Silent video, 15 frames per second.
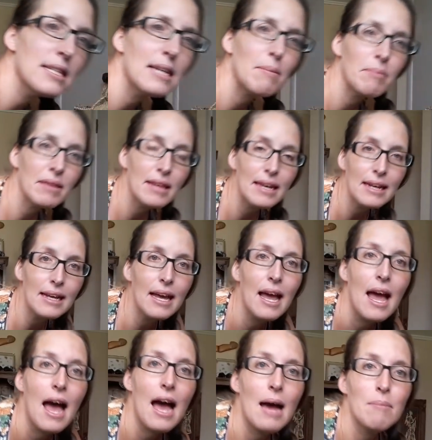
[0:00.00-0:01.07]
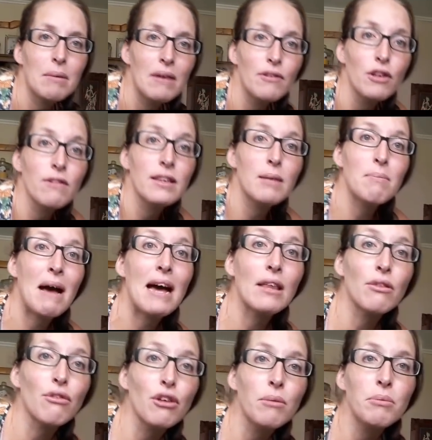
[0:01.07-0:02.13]
something. If you're in the
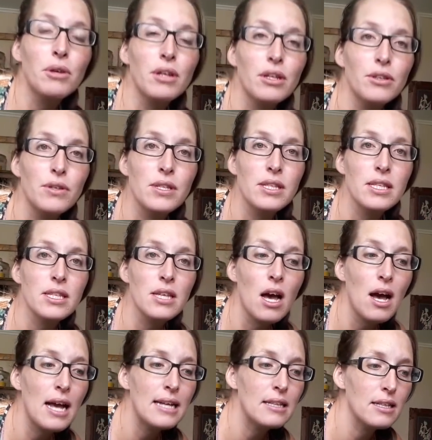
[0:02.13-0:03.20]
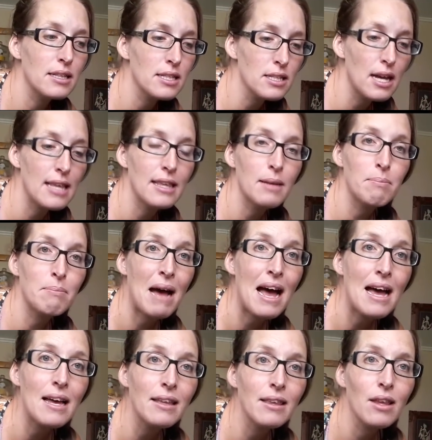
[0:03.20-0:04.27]
bathroom, you can use the side of the
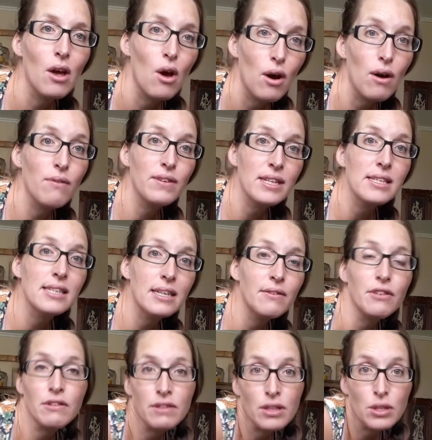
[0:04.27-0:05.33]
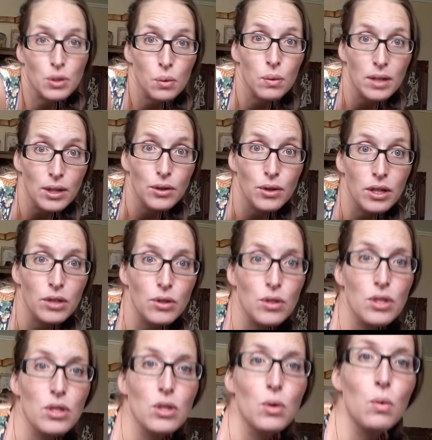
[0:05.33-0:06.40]
bath. Obviously, if you're in the toilet, you can
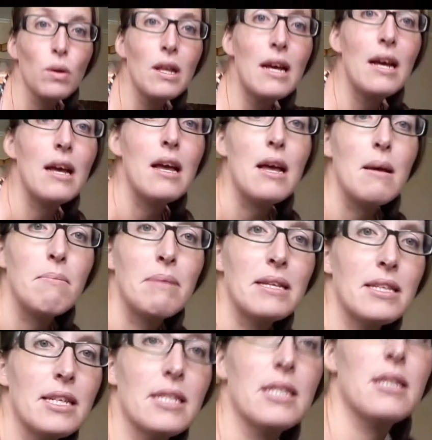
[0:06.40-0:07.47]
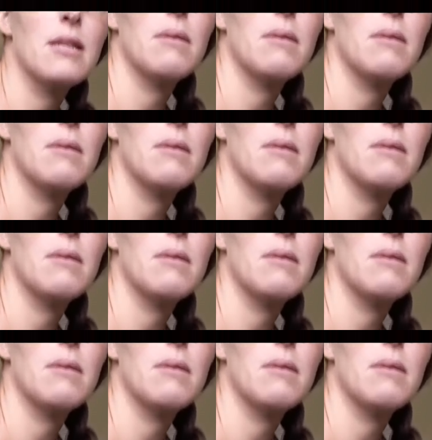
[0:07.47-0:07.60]
use the toilet, but just